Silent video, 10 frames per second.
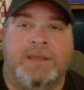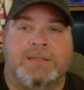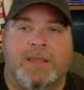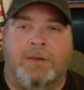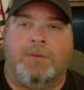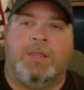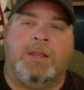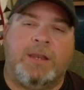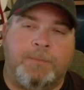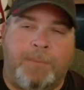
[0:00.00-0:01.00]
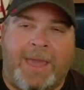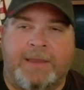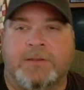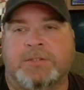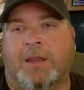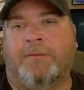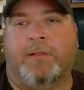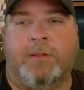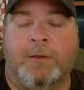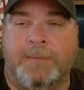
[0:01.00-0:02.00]
So you need to pack yourself
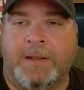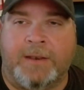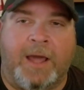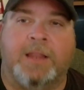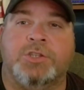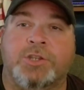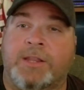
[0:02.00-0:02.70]
a little bit of knowledge.